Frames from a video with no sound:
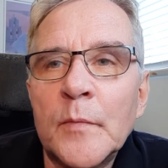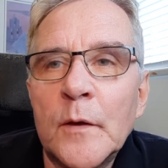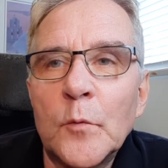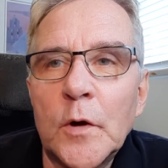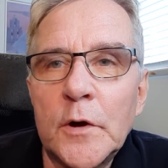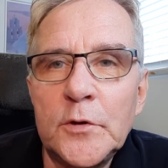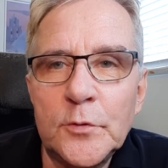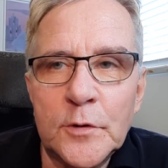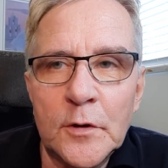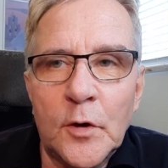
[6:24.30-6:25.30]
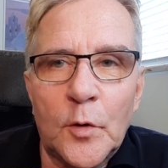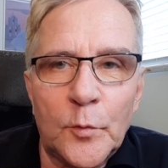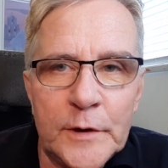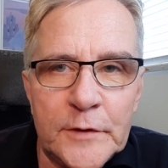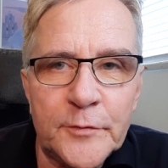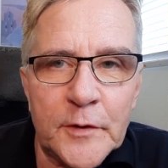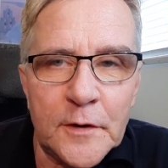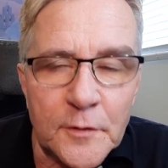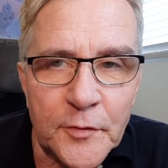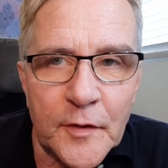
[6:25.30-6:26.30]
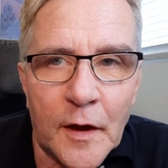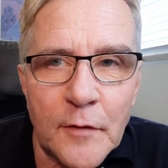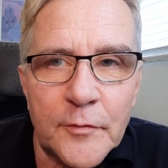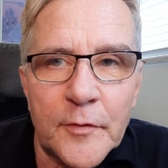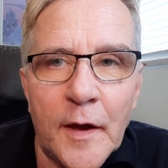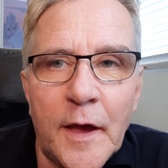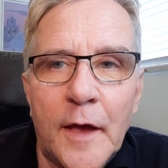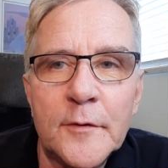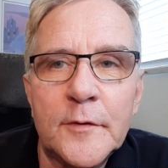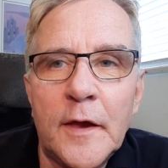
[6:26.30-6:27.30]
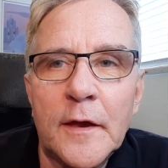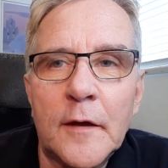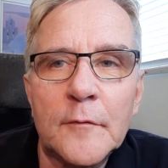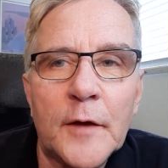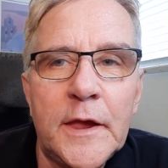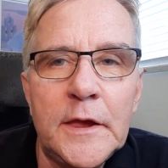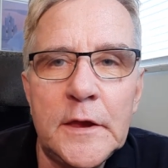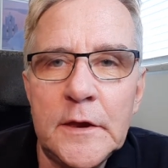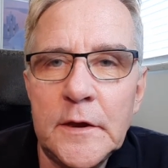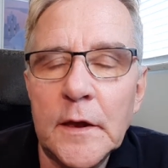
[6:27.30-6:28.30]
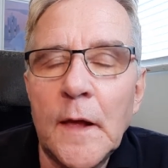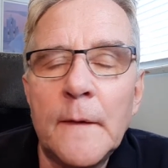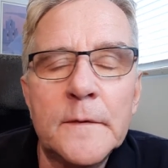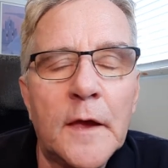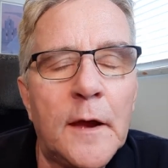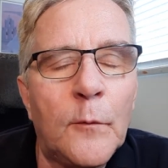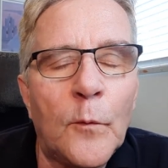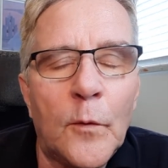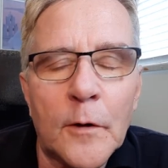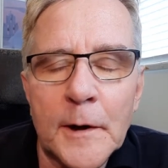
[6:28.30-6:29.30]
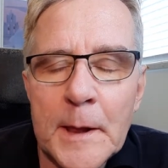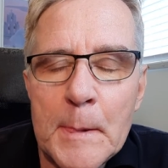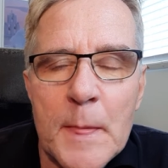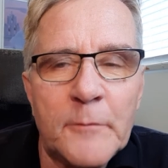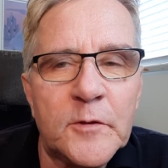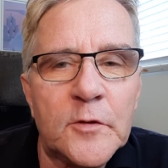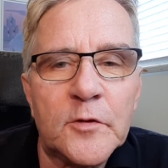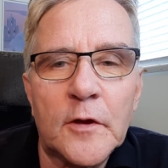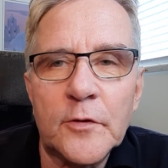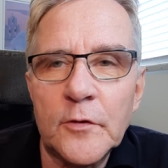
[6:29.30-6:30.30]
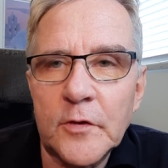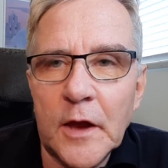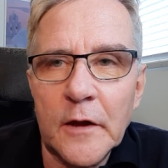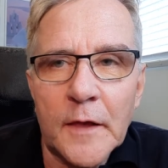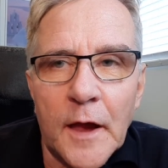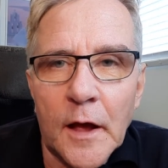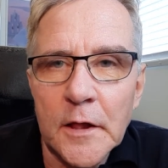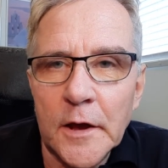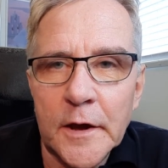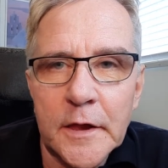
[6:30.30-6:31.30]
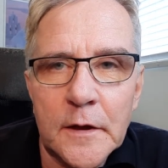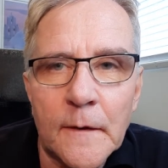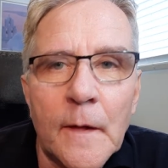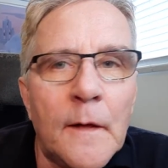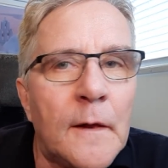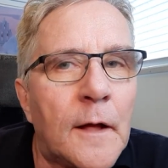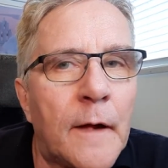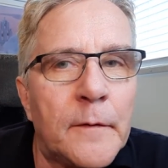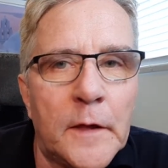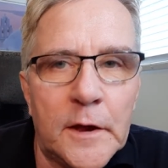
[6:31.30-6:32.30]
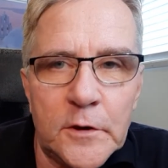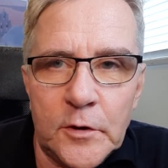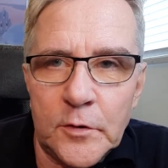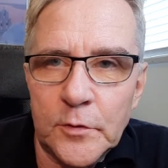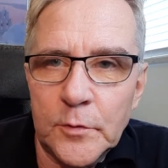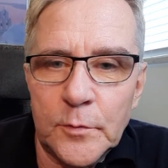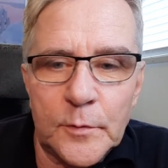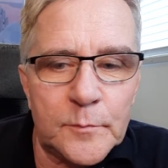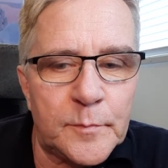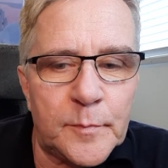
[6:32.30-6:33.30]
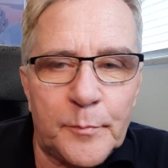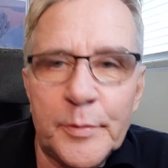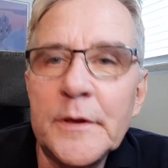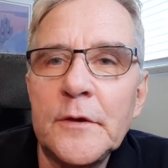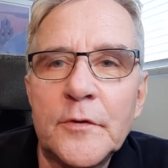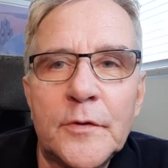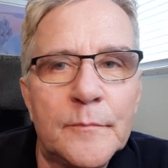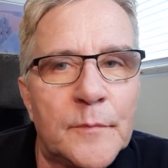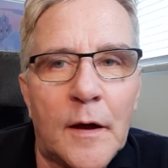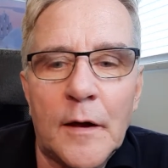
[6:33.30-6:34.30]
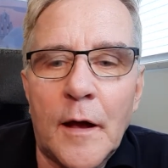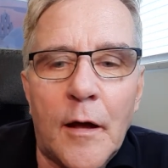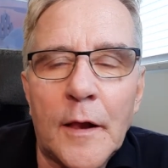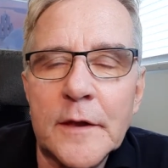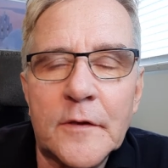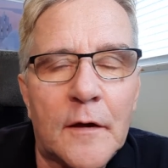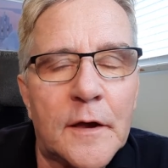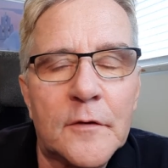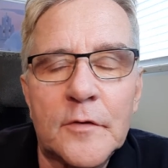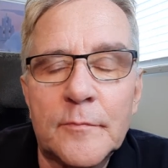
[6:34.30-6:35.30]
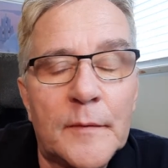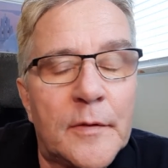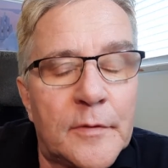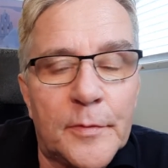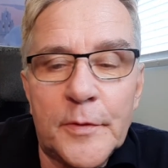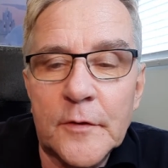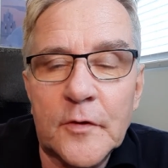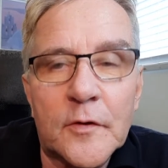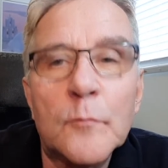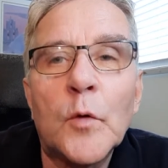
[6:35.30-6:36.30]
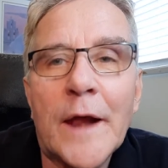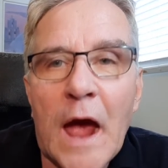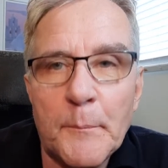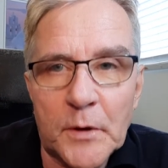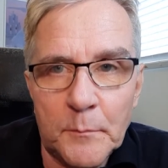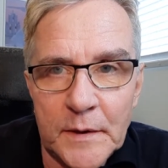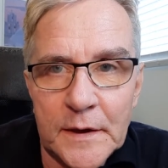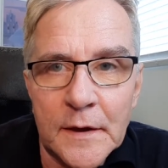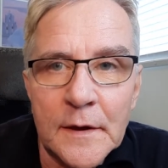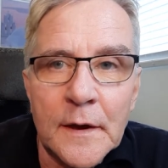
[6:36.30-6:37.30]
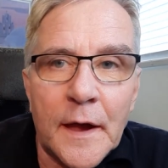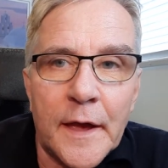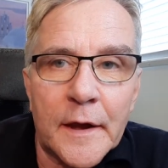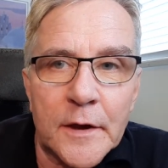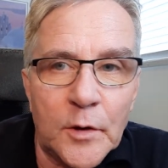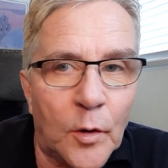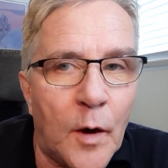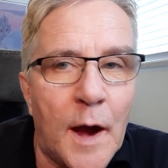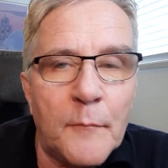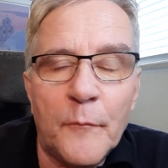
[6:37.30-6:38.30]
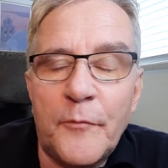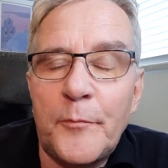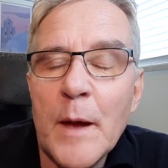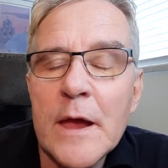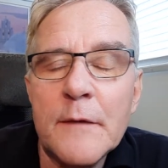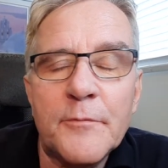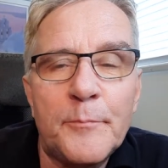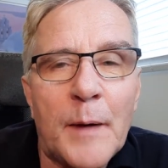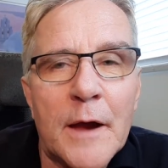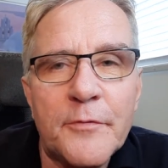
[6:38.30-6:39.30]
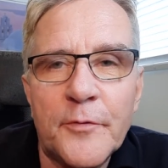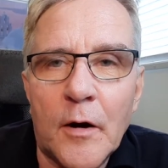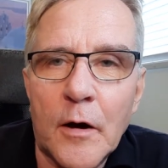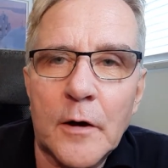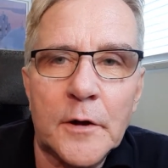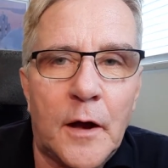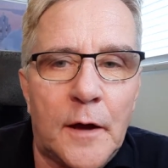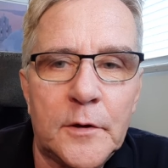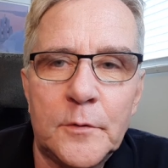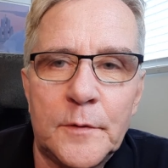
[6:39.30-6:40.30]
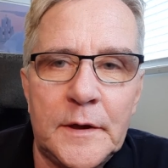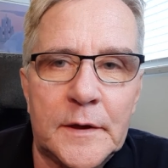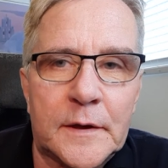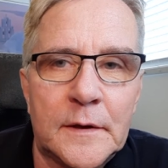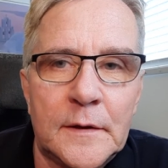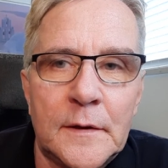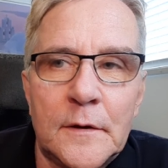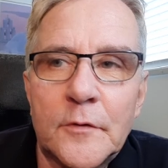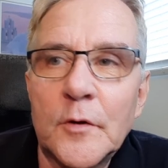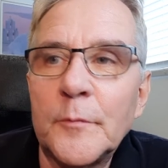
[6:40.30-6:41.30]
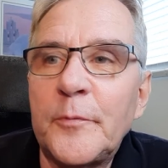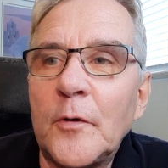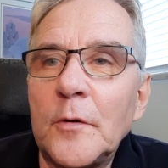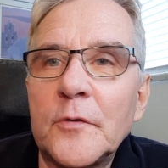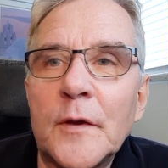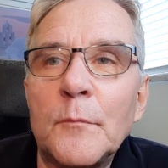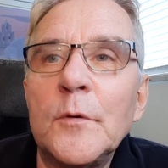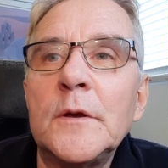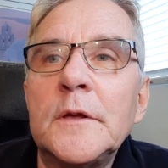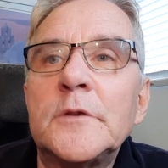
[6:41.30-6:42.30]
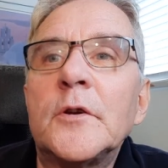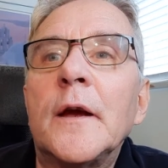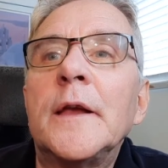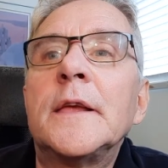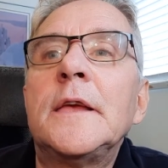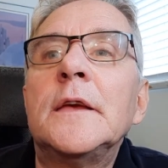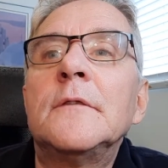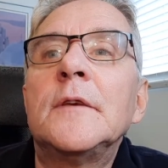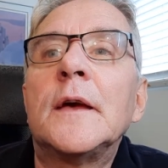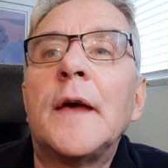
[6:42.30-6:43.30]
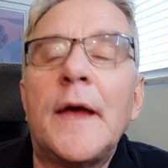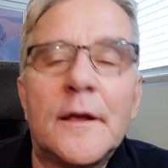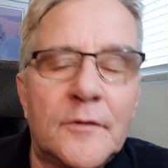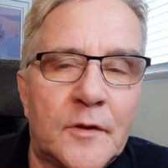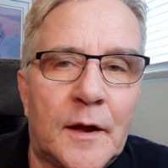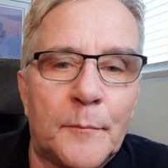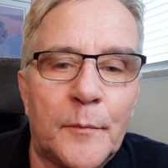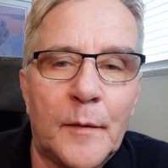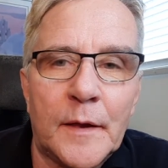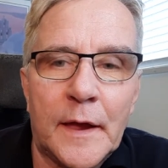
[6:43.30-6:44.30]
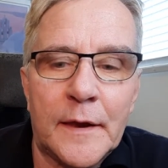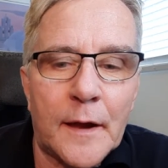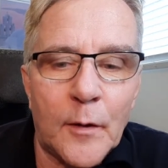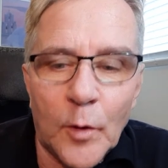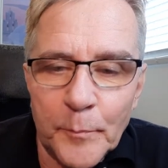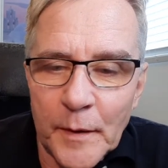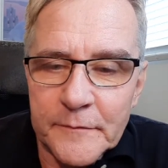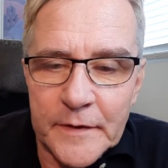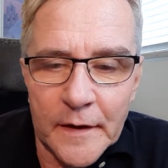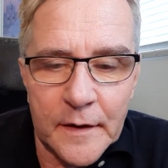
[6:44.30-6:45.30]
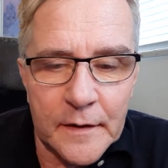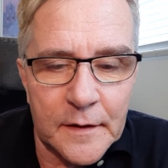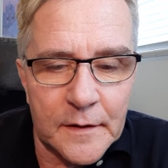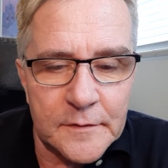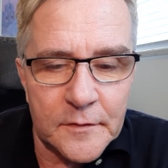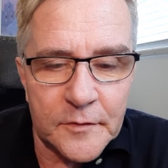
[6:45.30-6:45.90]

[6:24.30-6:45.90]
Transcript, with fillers: where you can go read for yourself and take heed, take warning if this doesn't scare the hell out of you then you please, uh, all I can tell you is this is what happened to me. And I know I'm by, by far not unique. So folks, I'm really trying to give you a heads up. And I hope I've done it in a,